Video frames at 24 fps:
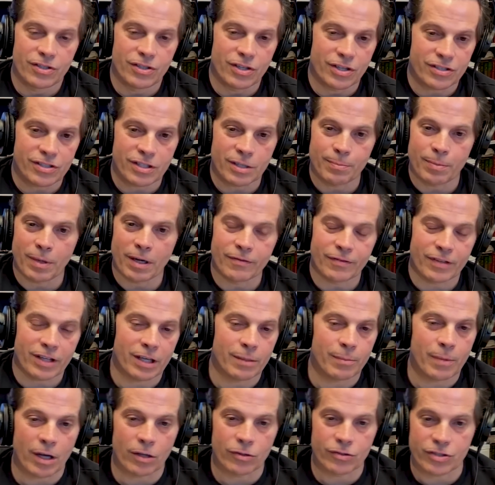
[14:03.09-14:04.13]
just above
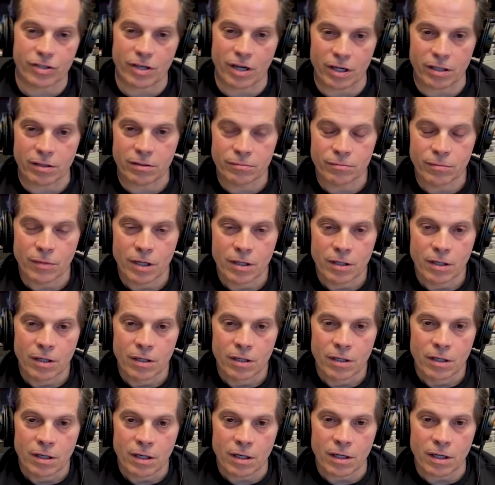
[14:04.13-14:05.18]
Kim Il-jung.
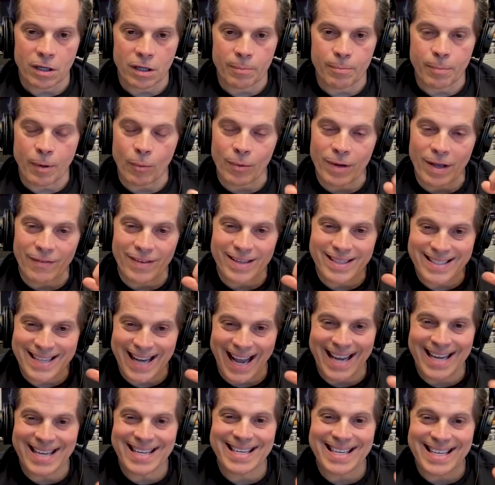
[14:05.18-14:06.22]
But we have a
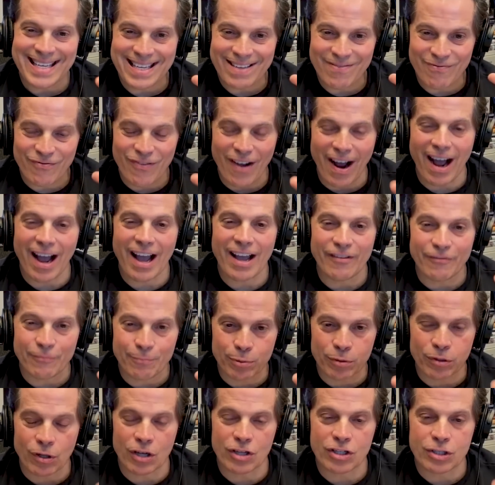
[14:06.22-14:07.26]

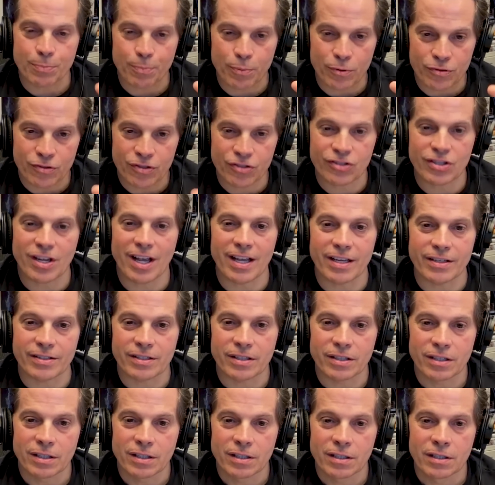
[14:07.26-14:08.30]
95+%
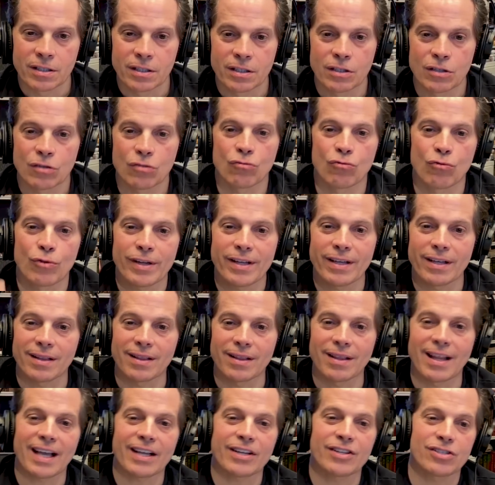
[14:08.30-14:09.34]

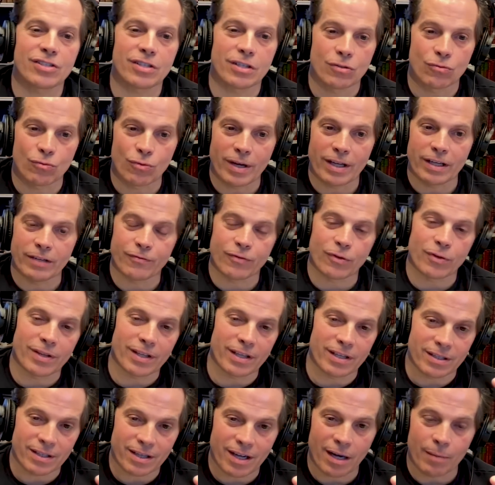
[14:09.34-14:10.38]
reelection rate for
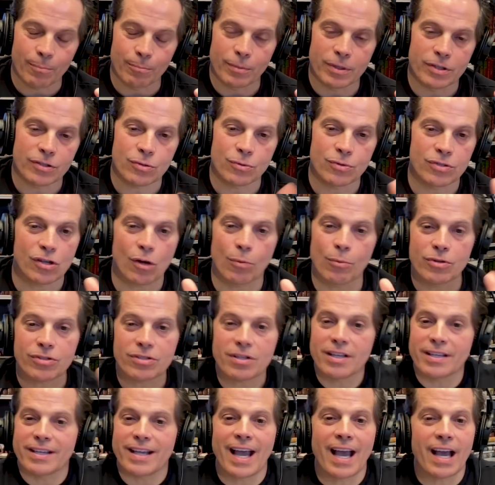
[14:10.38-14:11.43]
the incumbent. So it's almost
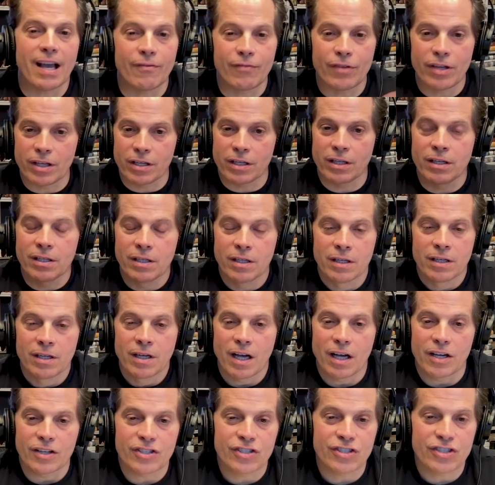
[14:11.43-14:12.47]
like having
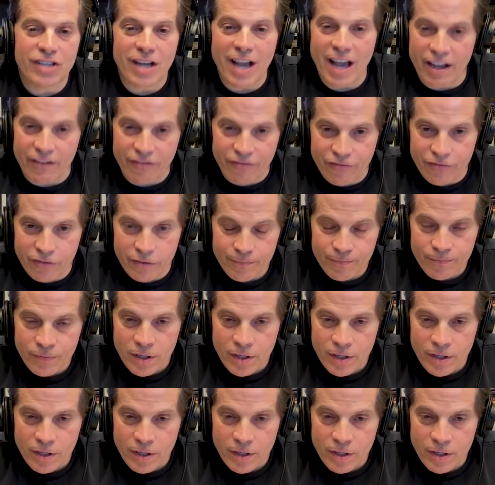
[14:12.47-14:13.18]
a chef